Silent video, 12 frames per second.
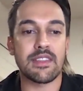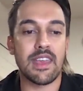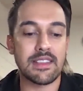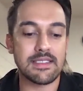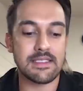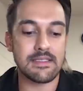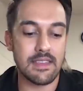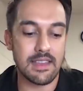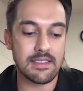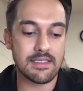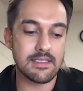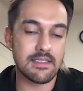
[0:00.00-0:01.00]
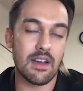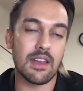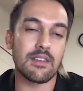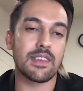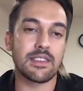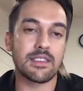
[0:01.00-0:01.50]
that, that's, that's
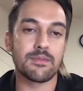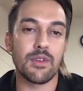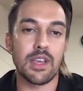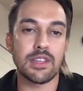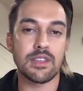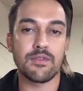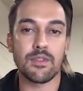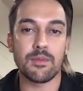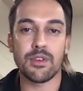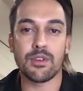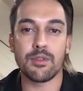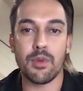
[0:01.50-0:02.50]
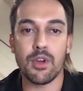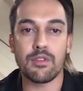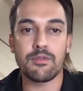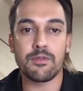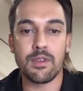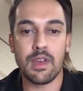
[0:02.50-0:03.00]
kind of the inspiration from the
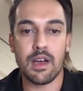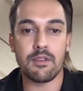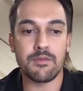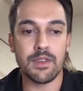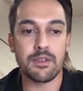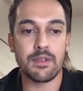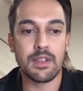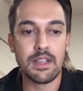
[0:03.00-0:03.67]
automotive um, field.